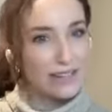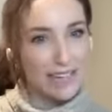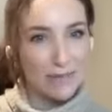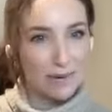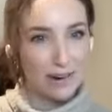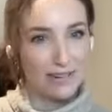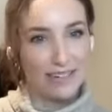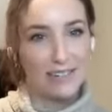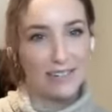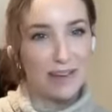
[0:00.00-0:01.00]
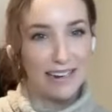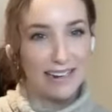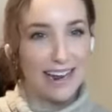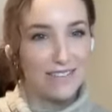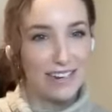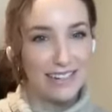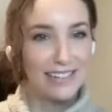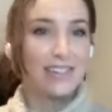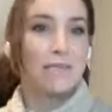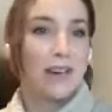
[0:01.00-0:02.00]
How has that process been,
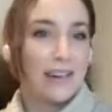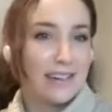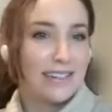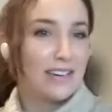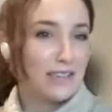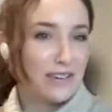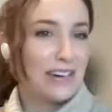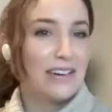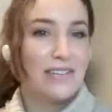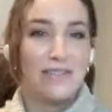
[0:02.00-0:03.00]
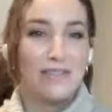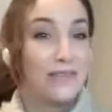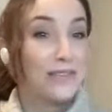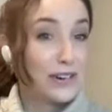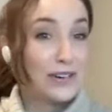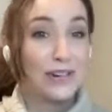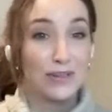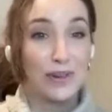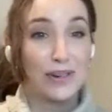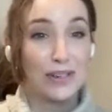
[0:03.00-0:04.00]
having some content created for you
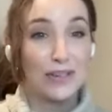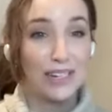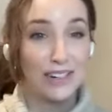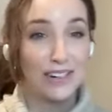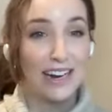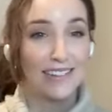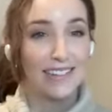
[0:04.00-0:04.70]
as well using your